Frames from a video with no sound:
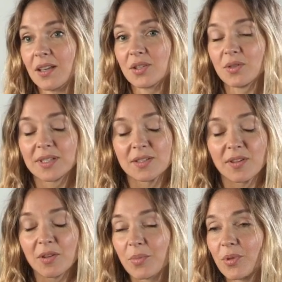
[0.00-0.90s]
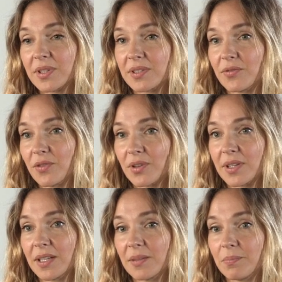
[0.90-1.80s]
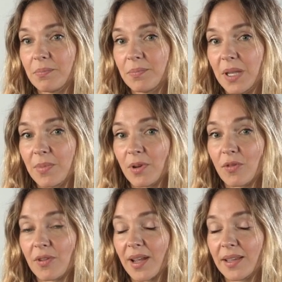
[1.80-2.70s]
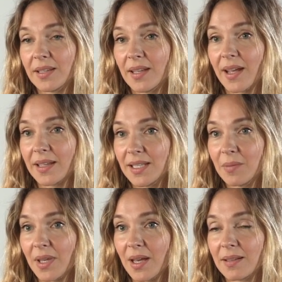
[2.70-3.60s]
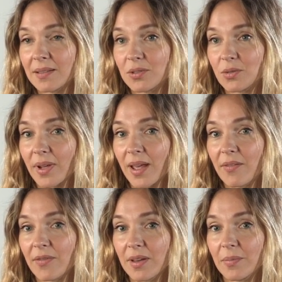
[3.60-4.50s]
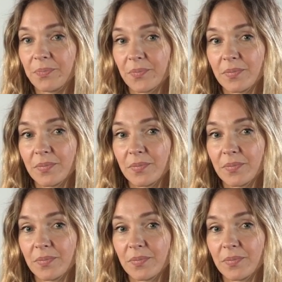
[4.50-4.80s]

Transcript: So it is very important for the people who work at the academia to have a